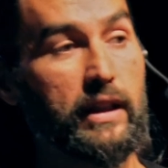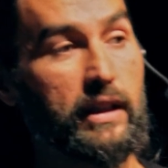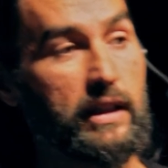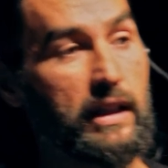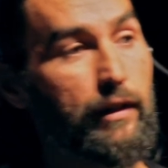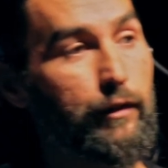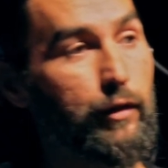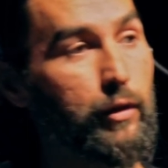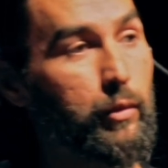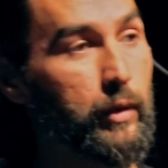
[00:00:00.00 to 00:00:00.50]
it
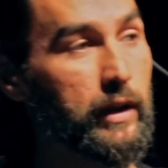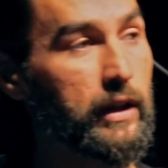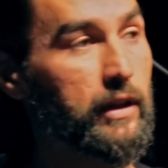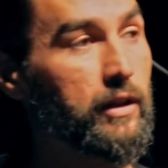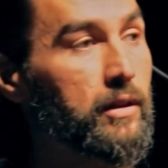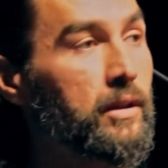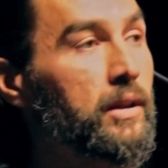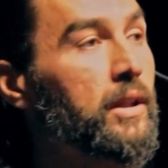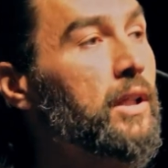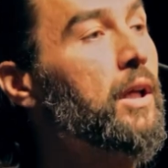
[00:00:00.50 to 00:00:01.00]
never
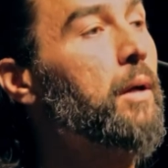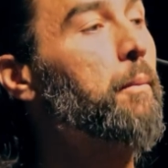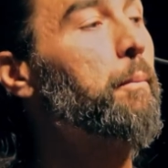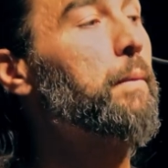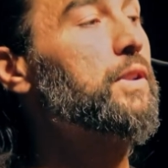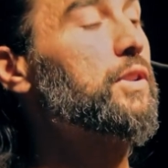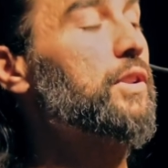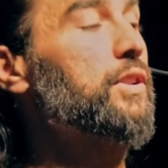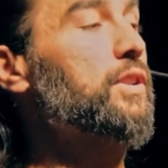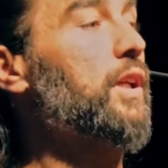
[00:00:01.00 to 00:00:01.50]
will. But
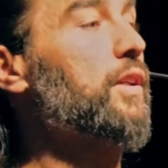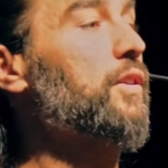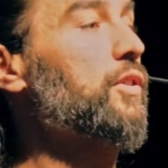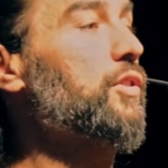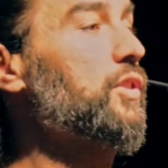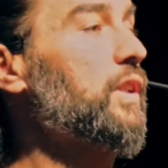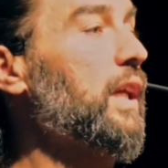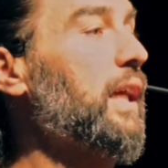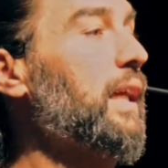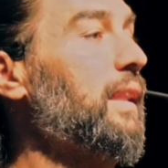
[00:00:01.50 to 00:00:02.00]
just
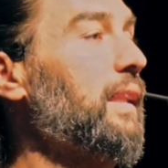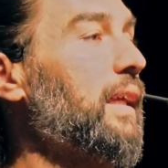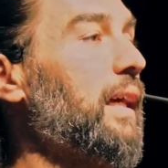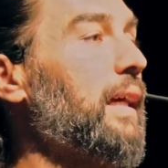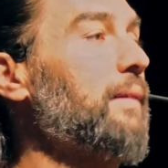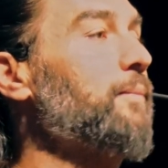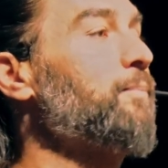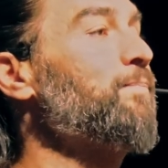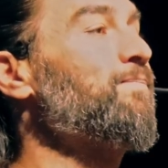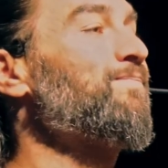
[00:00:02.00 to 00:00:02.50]
understand
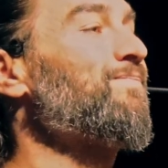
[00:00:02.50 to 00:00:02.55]
that